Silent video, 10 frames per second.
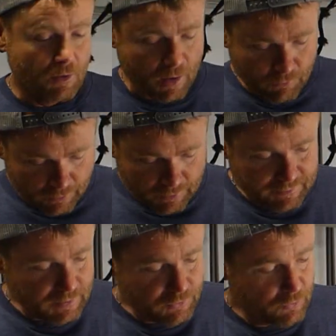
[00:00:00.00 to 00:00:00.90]
I went
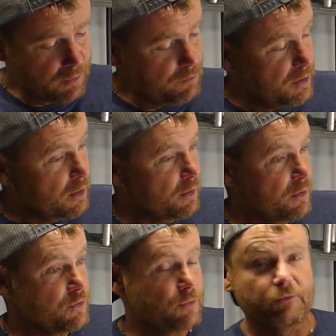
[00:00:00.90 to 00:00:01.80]
with this one
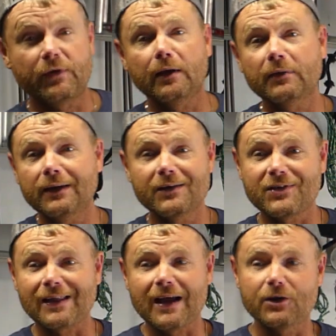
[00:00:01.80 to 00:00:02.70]
because family does
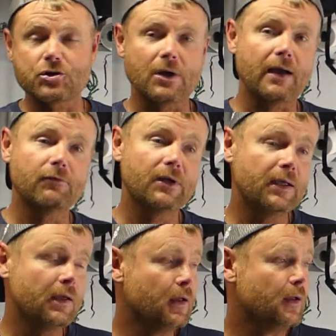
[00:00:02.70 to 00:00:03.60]
a lot of
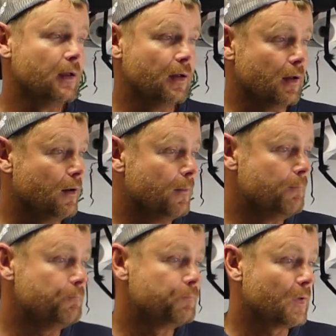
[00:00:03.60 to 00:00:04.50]
traveling.
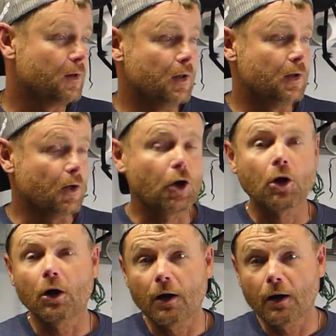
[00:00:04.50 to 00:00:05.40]
In a
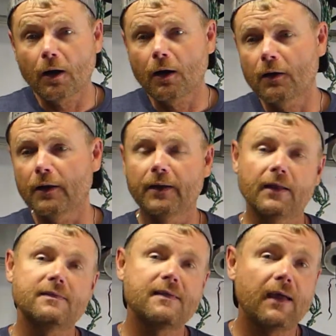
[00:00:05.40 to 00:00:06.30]
car, in
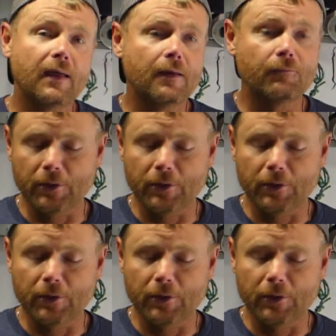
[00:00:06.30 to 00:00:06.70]
a tent, we